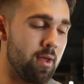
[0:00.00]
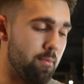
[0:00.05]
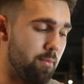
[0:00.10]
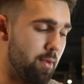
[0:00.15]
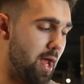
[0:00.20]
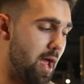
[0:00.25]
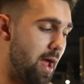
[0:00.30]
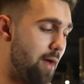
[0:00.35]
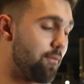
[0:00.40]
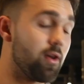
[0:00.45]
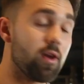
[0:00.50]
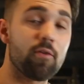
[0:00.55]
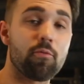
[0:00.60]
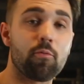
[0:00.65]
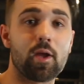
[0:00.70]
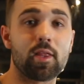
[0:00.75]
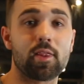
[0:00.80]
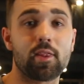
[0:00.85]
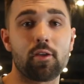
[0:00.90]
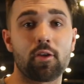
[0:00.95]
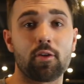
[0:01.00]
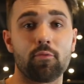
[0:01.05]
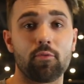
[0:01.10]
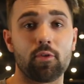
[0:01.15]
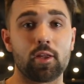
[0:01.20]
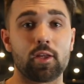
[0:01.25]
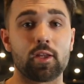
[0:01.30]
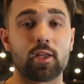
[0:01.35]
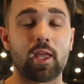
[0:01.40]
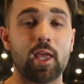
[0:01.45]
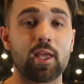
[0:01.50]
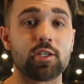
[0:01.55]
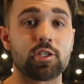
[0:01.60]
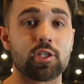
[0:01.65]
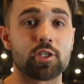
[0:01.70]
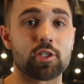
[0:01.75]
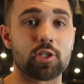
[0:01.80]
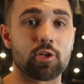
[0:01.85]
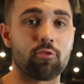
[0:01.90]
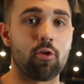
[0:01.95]
but a heavy enough weight that you can really engage
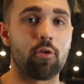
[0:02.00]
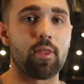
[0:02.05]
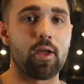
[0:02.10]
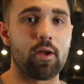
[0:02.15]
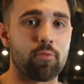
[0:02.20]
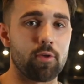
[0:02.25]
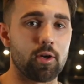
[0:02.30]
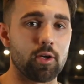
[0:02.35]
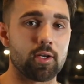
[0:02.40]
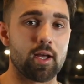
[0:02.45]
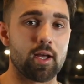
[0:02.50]
it to grow that rear